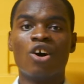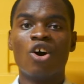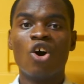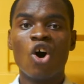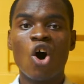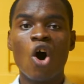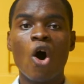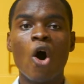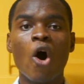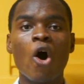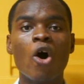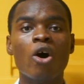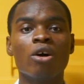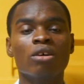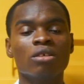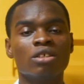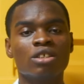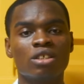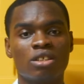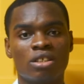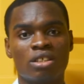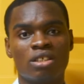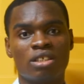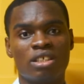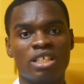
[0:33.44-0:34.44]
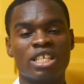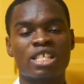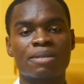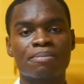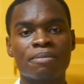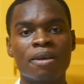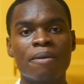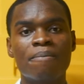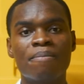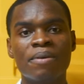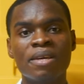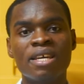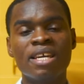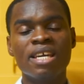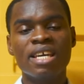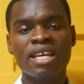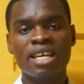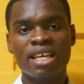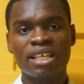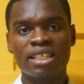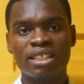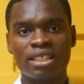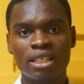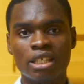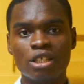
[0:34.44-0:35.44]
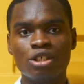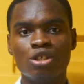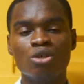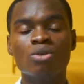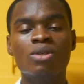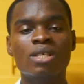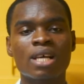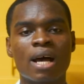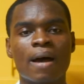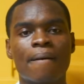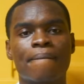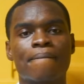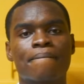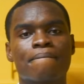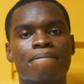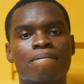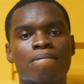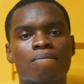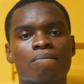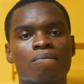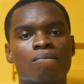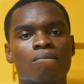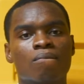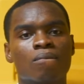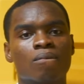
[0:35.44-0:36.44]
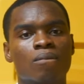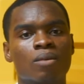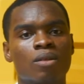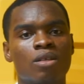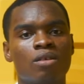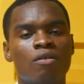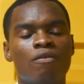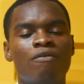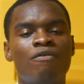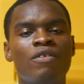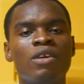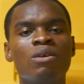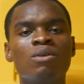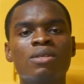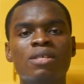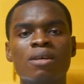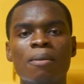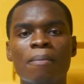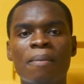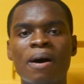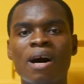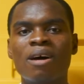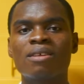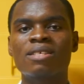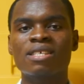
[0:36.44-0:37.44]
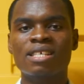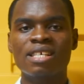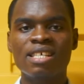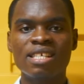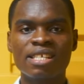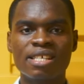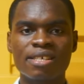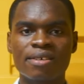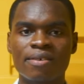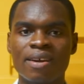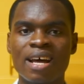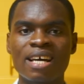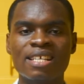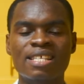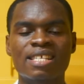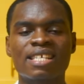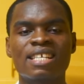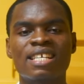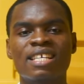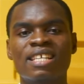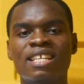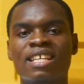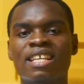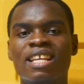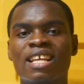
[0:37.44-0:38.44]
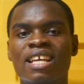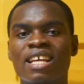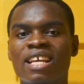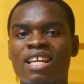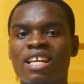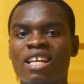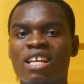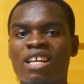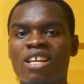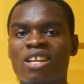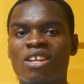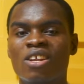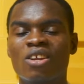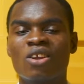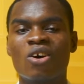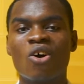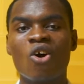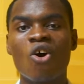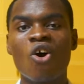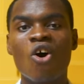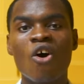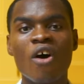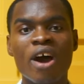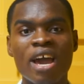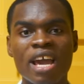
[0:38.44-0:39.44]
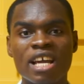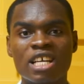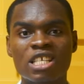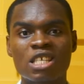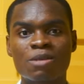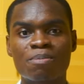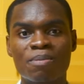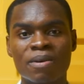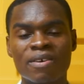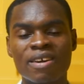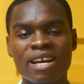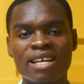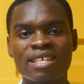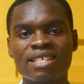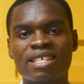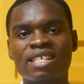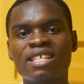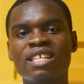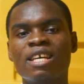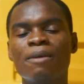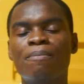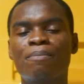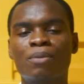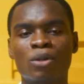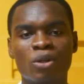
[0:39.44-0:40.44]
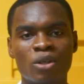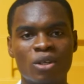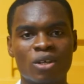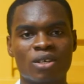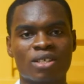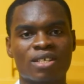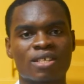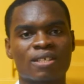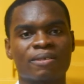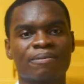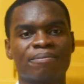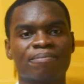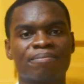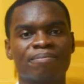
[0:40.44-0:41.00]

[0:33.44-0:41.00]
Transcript: or it may be the user, feels about interacting or experiencing a product.